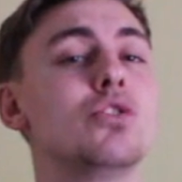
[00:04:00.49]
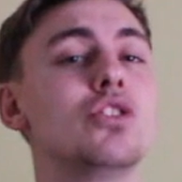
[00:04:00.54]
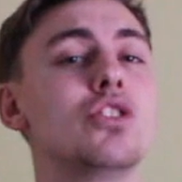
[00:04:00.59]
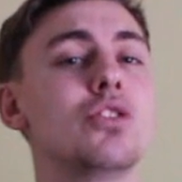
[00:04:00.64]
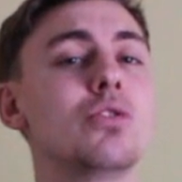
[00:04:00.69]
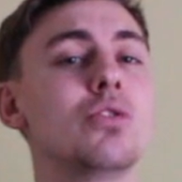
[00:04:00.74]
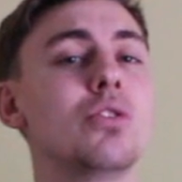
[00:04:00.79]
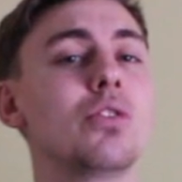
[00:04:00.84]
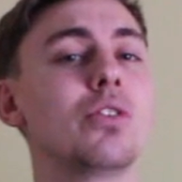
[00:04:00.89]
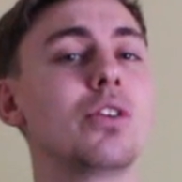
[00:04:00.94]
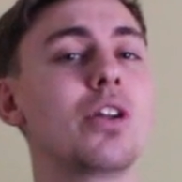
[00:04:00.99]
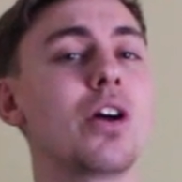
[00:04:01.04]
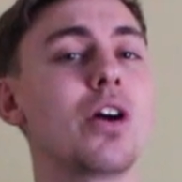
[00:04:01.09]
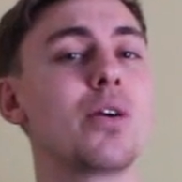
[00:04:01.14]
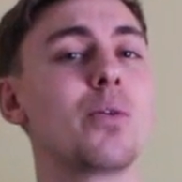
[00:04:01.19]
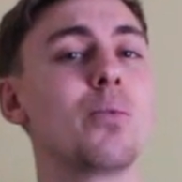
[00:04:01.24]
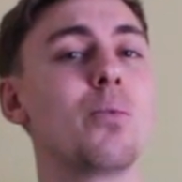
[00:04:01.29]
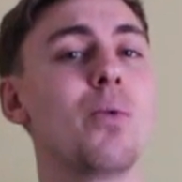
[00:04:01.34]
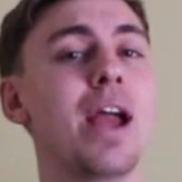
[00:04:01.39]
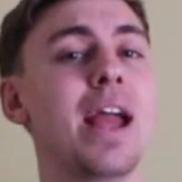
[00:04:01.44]
do not
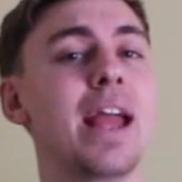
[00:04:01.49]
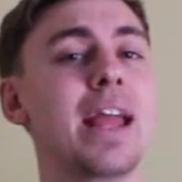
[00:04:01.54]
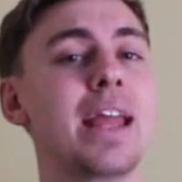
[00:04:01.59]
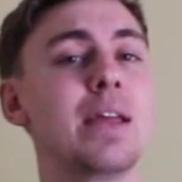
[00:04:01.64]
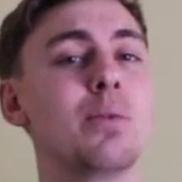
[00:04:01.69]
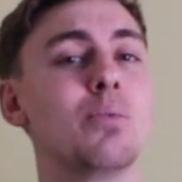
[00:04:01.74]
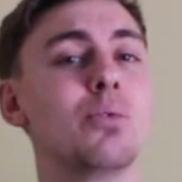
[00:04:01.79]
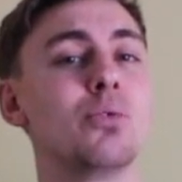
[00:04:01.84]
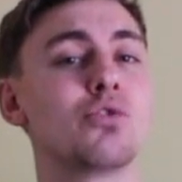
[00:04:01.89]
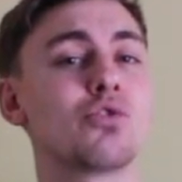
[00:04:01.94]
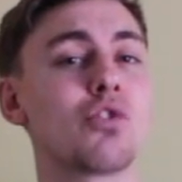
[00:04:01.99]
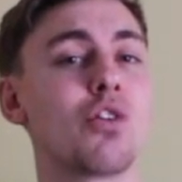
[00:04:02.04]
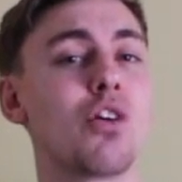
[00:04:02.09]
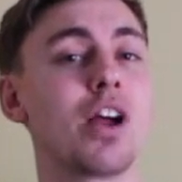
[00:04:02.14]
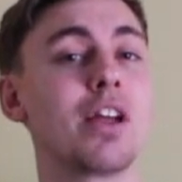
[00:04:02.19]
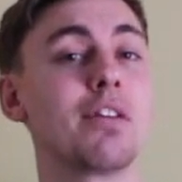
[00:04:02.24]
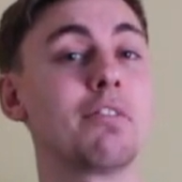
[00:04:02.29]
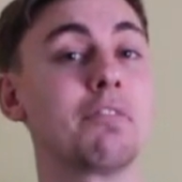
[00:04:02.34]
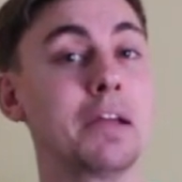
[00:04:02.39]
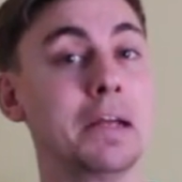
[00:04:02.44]
know where he will
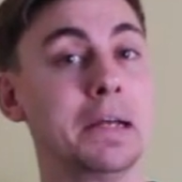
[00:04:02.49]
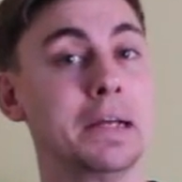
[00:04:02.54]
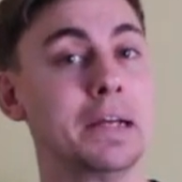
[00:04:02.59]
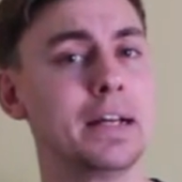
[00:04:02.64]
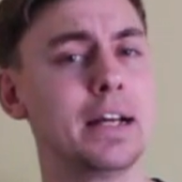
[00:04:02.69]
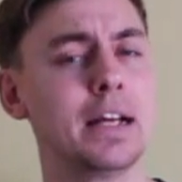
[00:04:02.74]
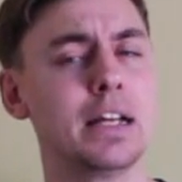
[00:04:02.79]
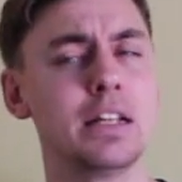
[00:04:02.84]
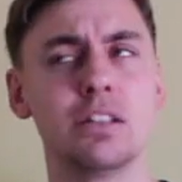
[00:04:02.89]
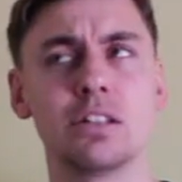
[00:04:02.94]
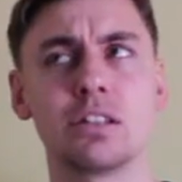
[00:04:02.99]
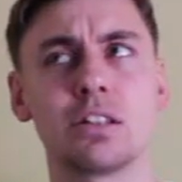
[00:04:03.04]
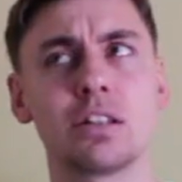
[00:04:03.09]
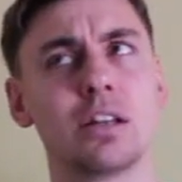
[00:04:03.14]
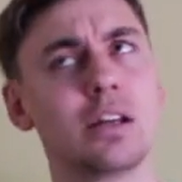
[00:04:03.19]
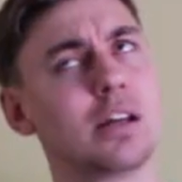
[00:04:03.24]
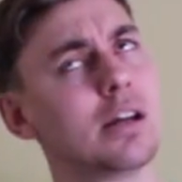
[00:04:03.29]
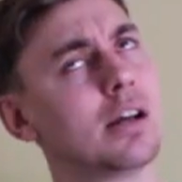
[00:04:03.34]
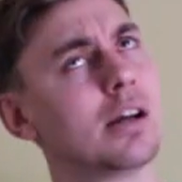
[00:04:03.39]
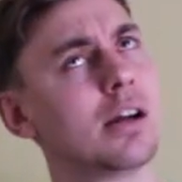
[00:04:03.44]
drive, and
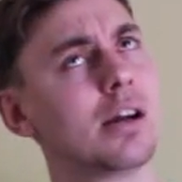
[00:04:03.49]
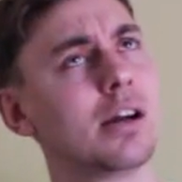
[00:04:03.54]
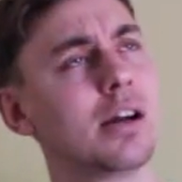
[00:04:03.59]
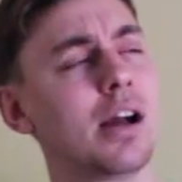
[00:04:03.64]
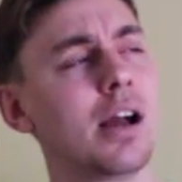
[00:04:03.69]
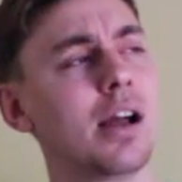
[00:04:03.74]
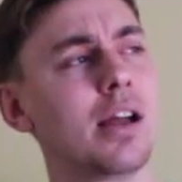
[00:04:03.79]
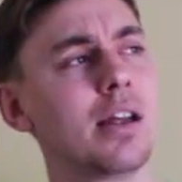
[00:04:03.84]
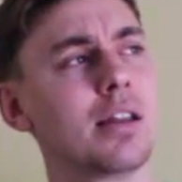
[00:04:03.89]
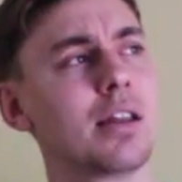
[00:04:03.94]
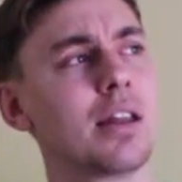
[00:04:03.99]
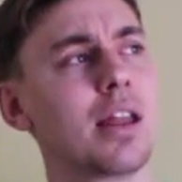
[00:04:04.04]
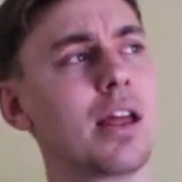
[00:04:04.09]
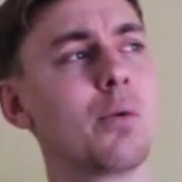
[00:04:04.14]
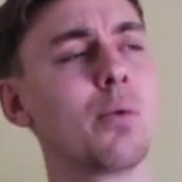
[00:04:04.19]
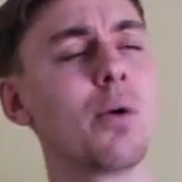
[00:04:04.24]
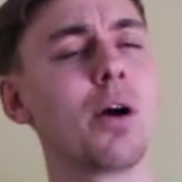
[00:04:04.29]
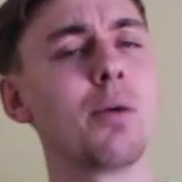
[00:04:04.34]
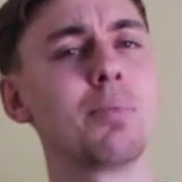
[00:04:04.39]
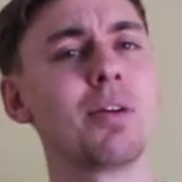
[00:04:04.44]
I'd
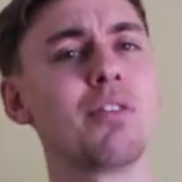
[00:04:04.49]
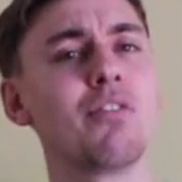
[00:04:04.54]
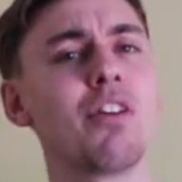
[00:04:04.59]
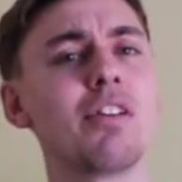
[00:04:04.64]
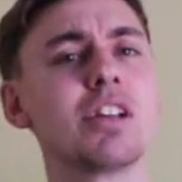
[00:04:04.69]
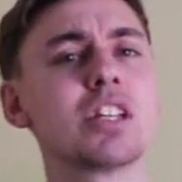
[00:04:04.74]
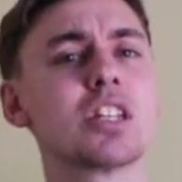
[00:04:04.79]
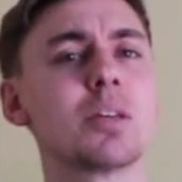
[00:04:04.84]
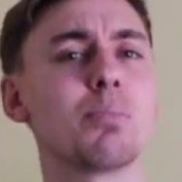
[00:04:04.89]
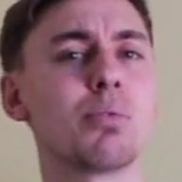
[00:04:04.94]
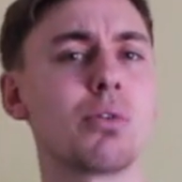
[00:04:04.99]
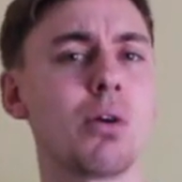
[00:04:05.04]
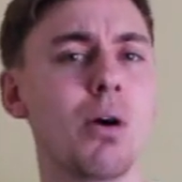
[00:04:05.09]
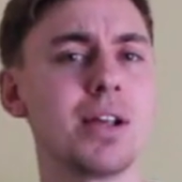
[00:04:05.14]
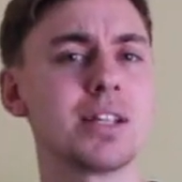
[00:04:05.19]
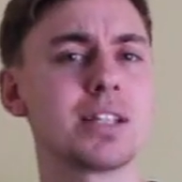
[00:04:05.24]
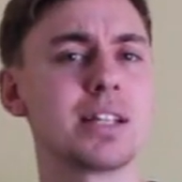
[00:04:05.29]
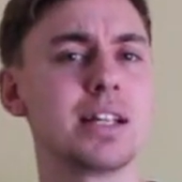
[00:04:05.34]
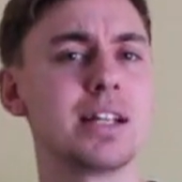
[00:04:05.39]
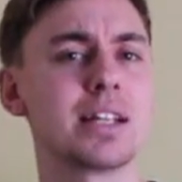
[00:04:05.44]
be very
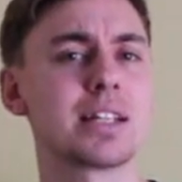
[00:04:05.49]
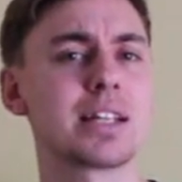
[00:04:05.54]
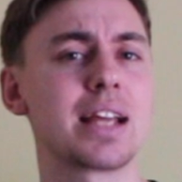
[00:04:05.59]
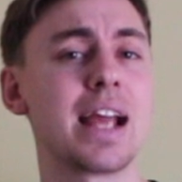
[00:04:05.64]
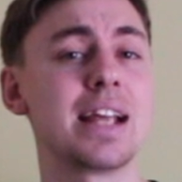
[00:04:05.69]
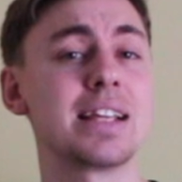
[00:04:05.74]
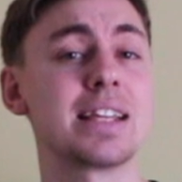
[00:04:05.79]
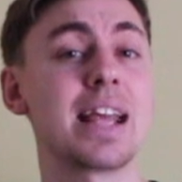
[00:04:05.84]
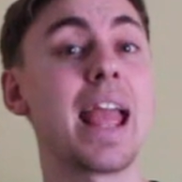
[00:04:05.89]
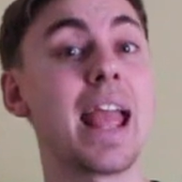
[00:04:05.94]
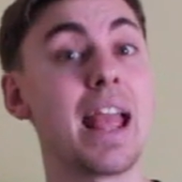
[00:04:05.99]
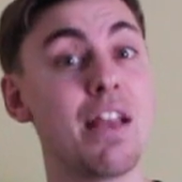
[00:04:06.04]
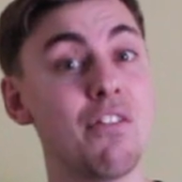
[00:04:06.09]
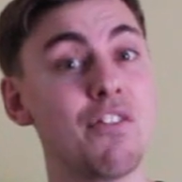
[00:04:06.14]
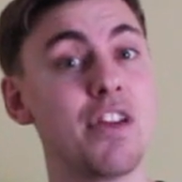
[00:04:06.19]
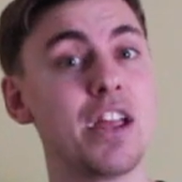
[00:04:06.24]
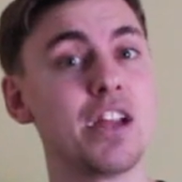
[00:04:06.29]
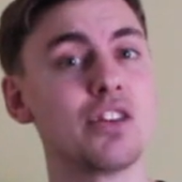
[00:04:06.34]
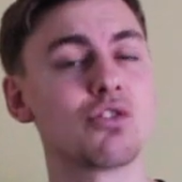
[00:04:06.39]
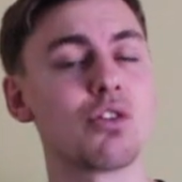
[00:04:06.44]
surprised in this case
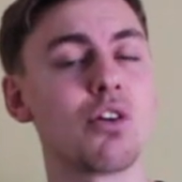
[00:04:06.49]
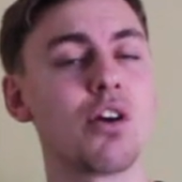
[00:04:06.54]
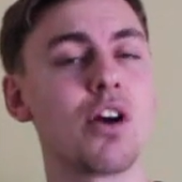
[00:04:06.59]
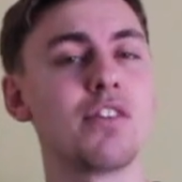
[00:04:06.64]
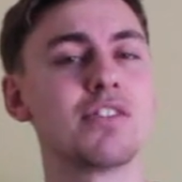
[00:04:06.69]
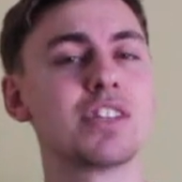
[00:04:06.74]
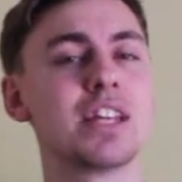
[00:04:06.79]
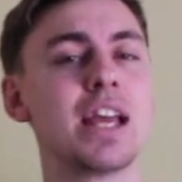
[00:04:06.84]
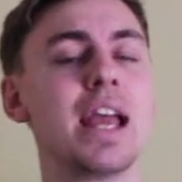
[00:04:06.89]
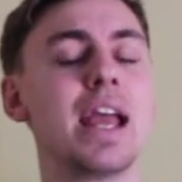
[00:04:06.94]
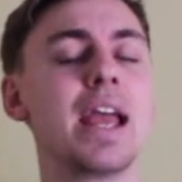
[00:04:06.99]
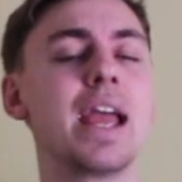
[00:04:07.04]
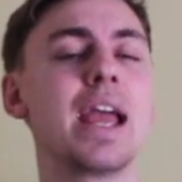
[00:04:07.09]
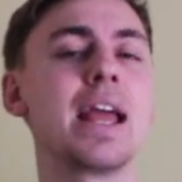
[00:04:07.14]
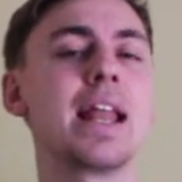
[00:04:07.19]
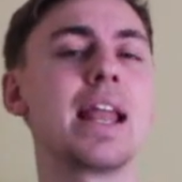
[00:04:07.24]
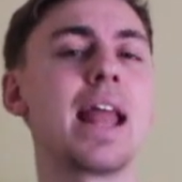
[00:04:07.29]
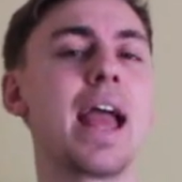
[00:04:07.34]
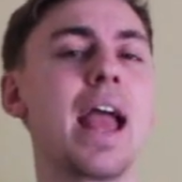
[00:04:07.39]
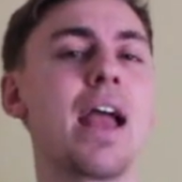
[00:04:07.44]
if he drives
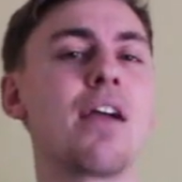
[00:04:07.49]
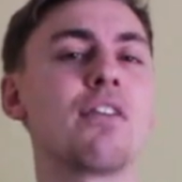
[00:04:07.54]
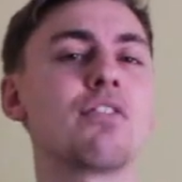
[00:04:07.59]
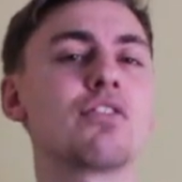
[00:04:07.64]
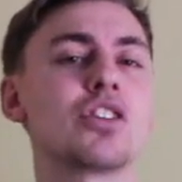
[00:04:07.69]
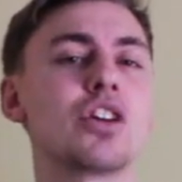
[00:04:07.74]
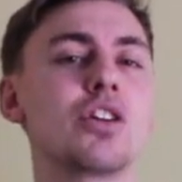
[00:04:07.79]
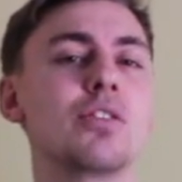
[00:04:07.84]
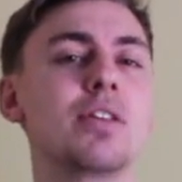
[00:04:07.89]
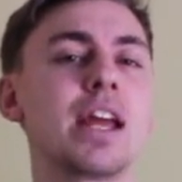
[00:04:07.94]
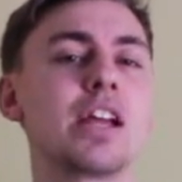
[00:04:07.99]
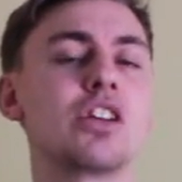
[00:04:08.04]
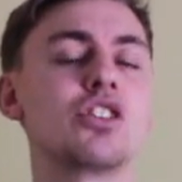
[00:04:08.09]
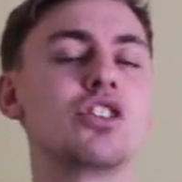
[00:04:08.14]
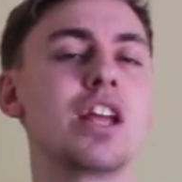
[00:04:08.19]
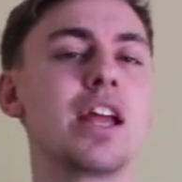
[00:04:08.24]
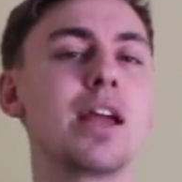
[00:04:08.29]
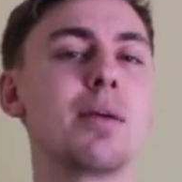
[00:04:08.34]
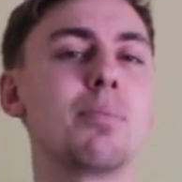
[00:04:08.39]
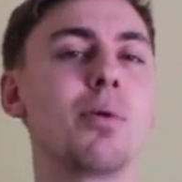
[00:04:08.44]
in F2 next
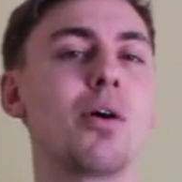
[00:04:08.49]
year.